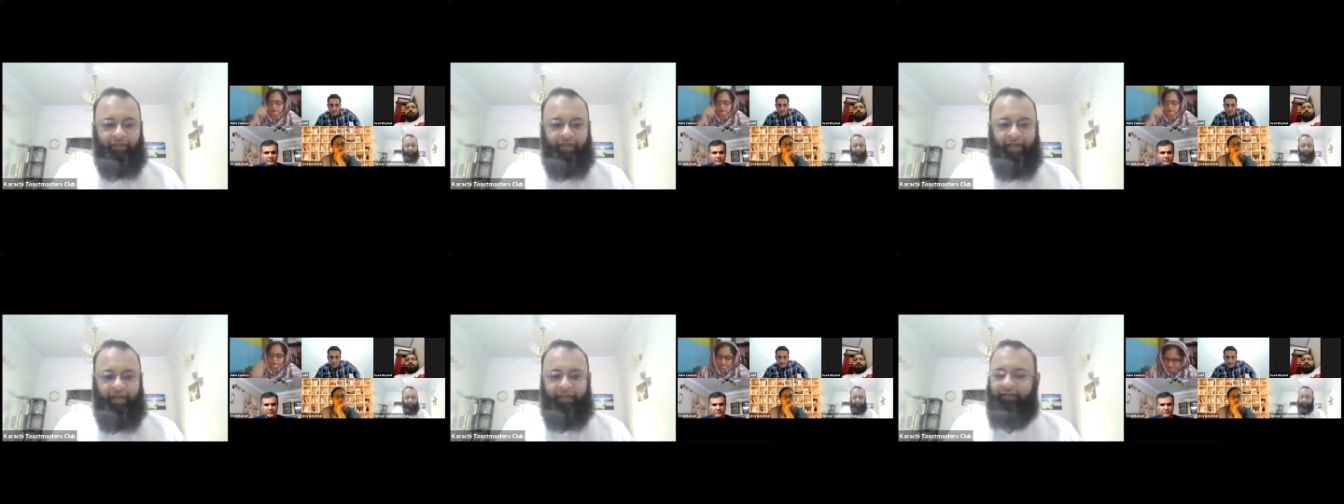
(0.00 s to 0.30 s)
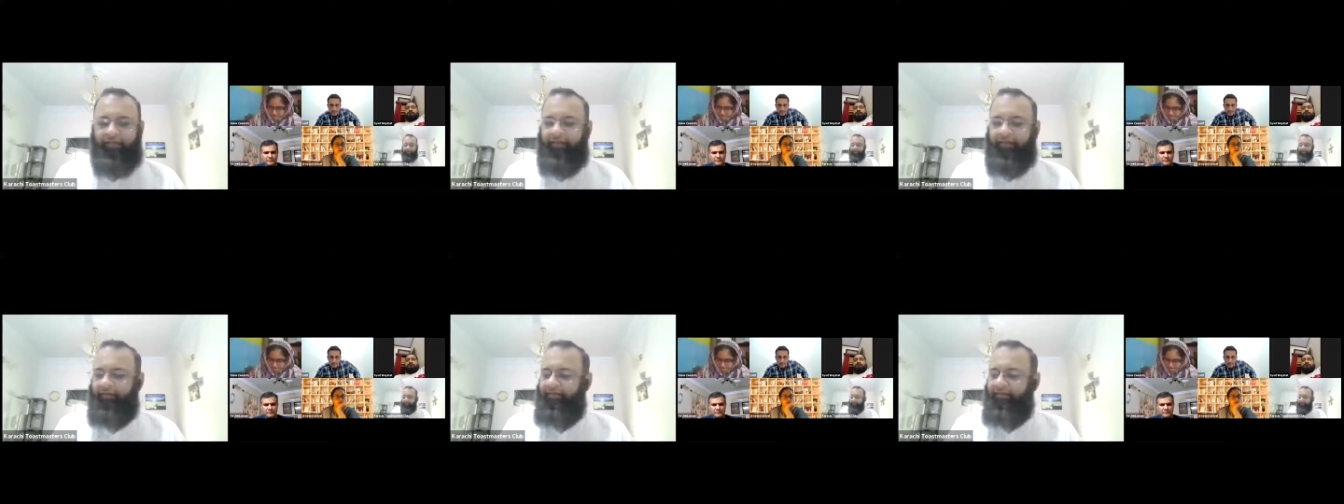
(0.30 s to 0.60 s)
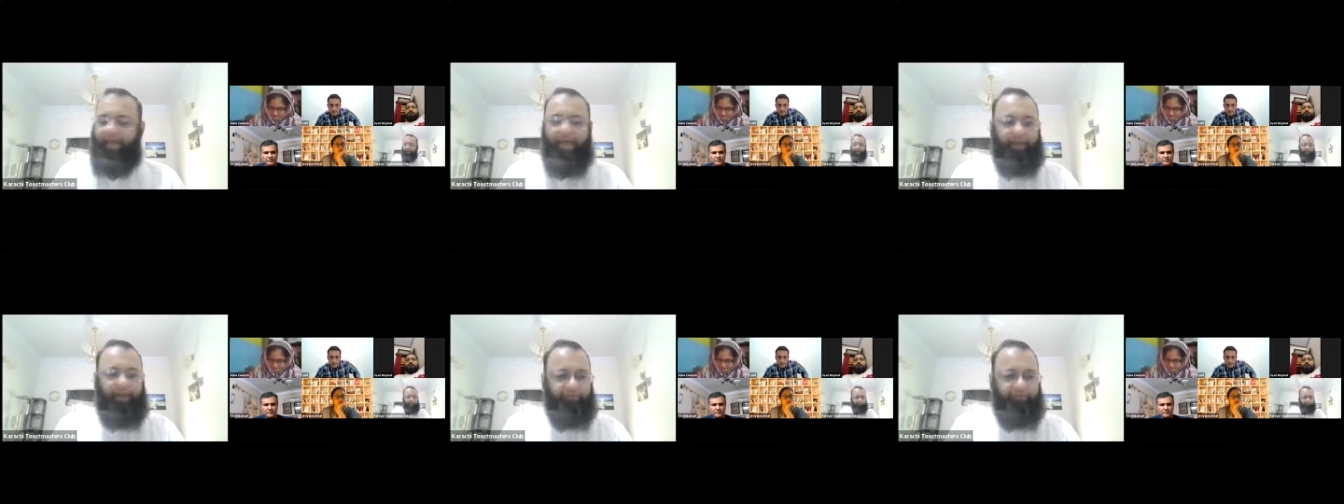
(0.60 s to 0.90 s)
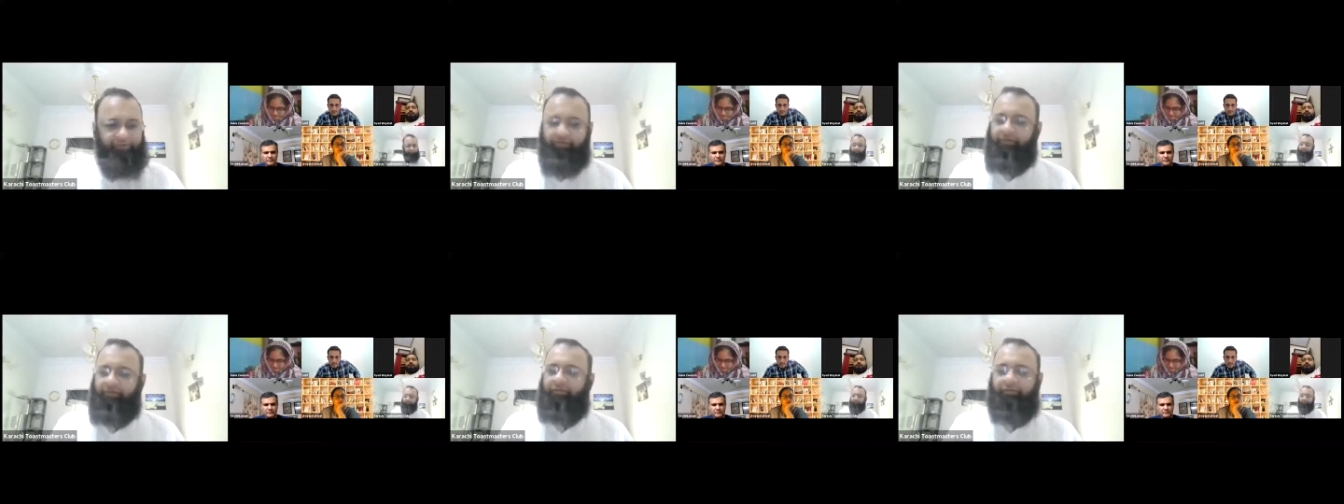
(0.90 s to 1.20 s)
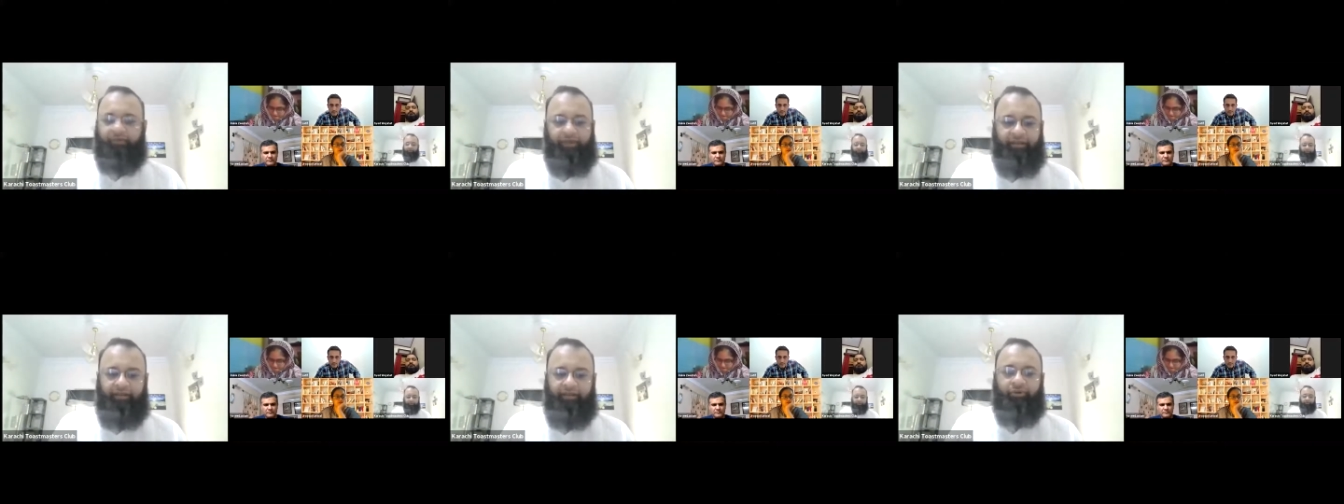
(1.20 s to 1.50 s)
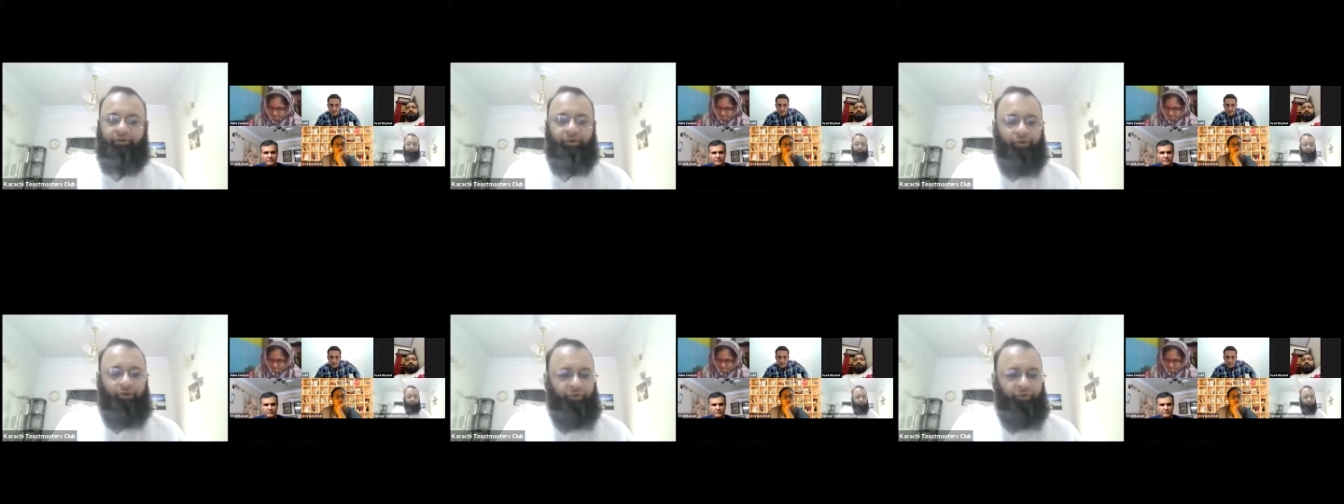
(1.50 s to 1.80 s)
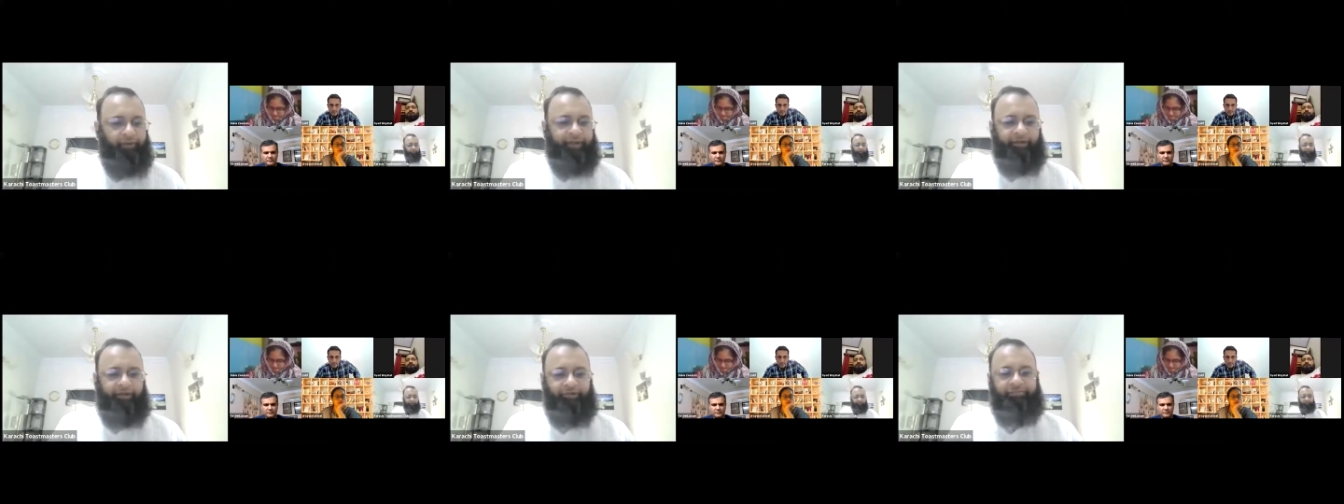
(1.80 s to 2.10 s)
And there's absolutely no
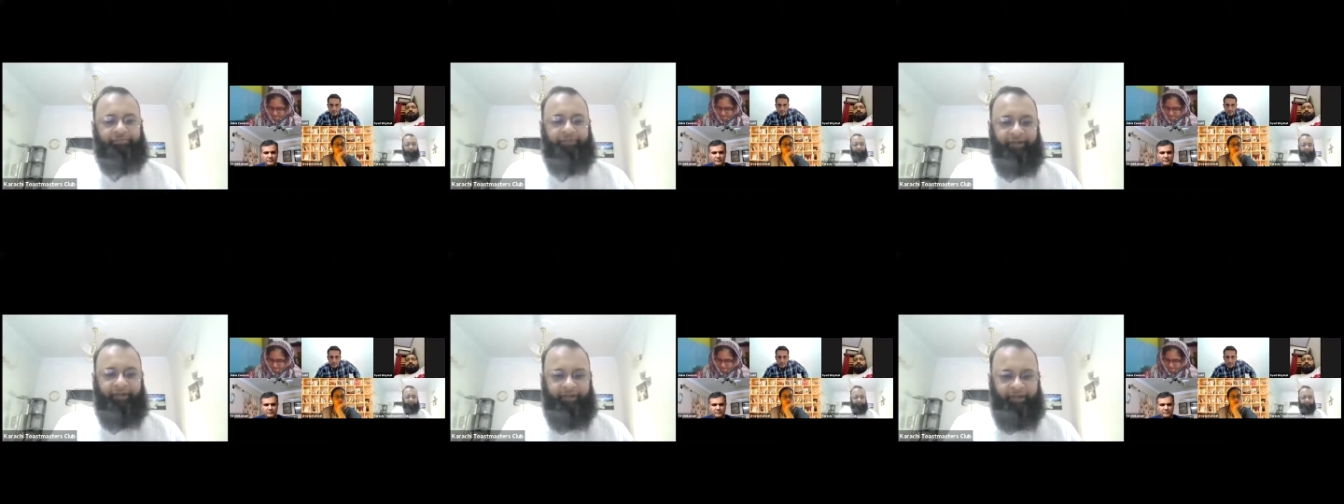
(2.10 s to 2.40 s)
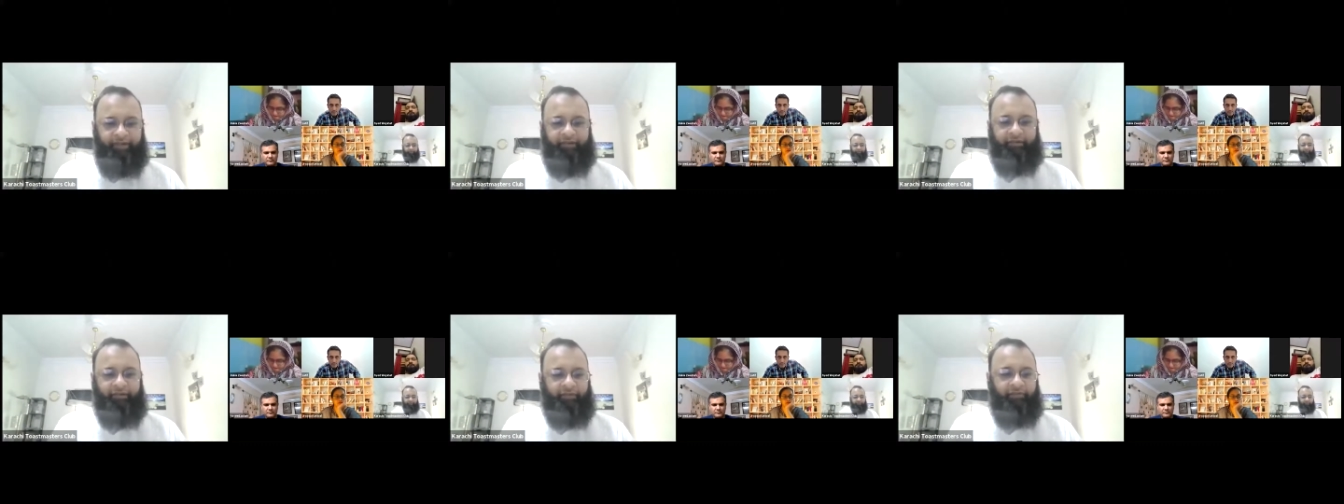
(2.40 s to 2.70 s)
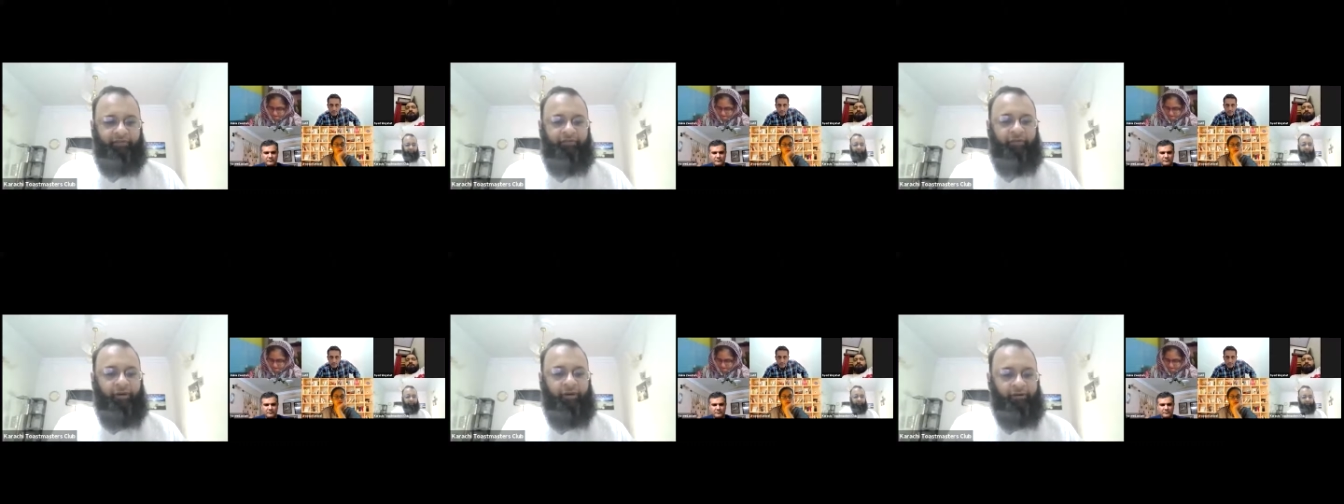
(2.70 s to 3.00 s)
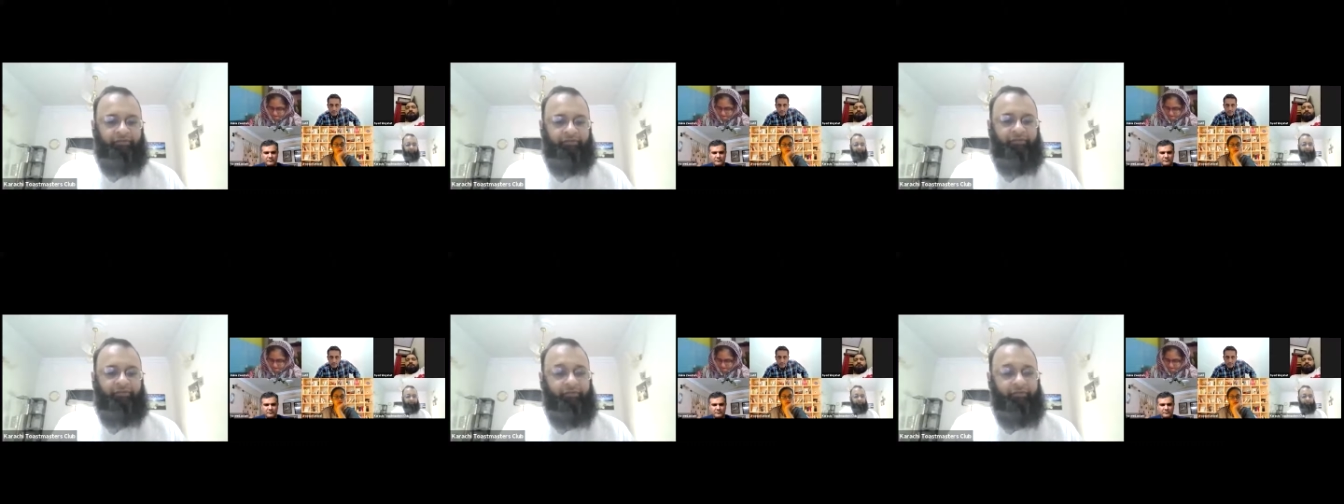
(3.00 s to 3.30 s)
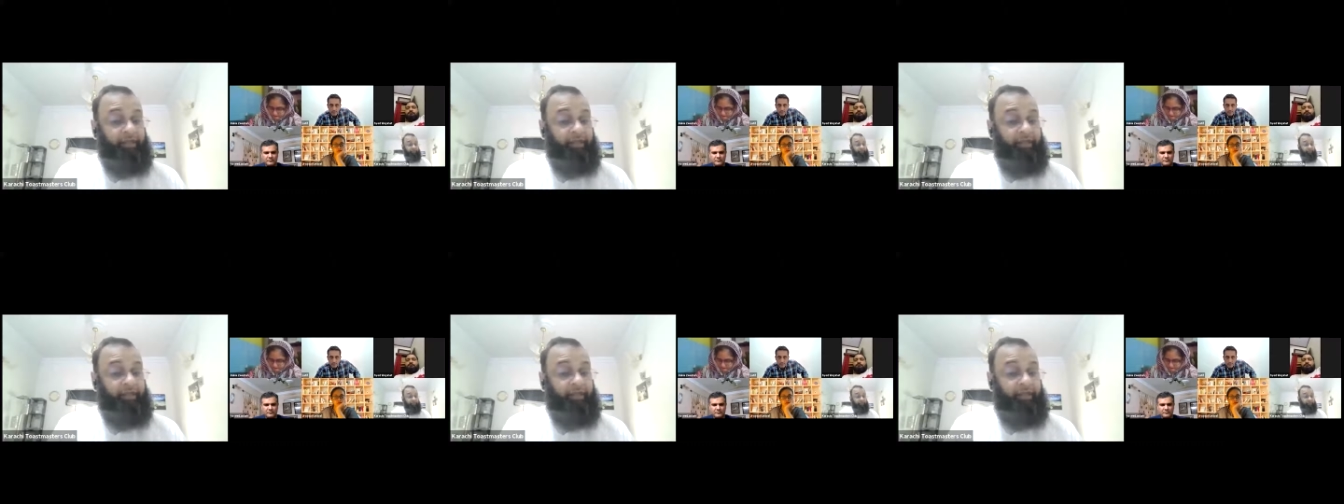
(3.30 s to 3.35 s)
way to predict what